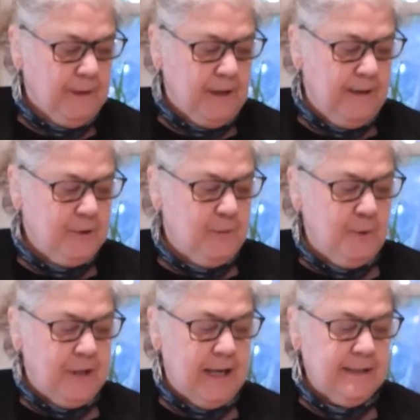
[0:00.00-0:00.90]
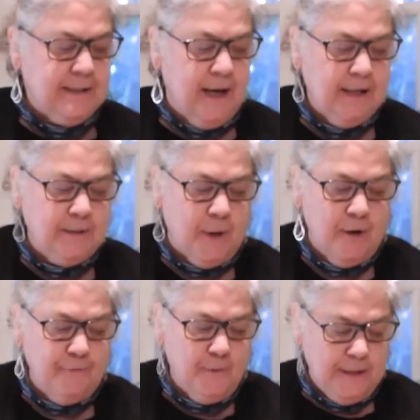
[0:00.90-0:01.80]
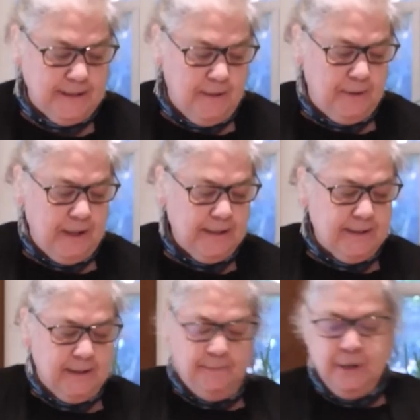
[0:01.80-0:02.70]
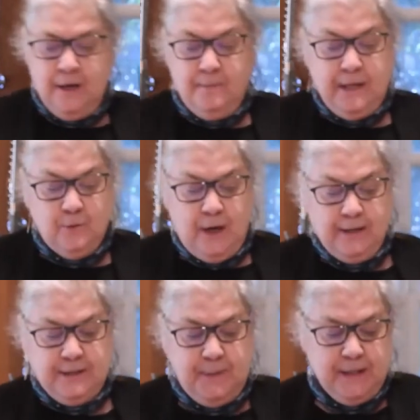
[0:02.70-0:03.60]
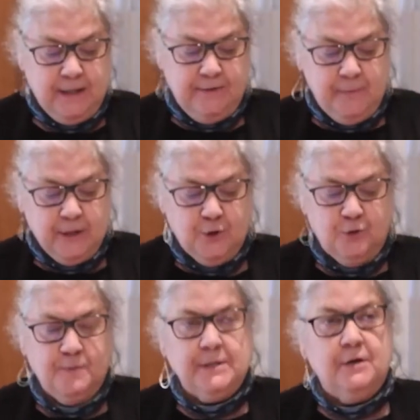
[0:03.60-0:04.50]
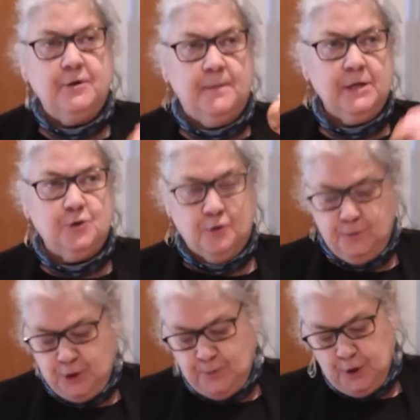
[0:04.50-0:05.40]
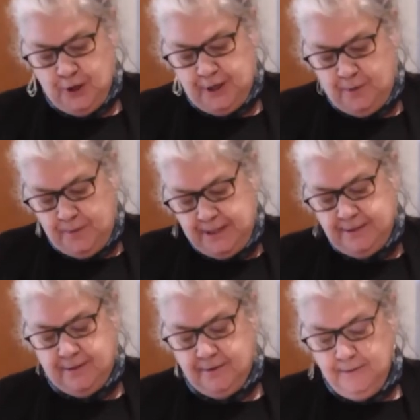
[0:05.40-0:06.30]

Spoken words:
Okay, so put that aside as part of your mise en place. Meanwhile, speaking of mushrooms, here are the mushrooms to put on our pizza.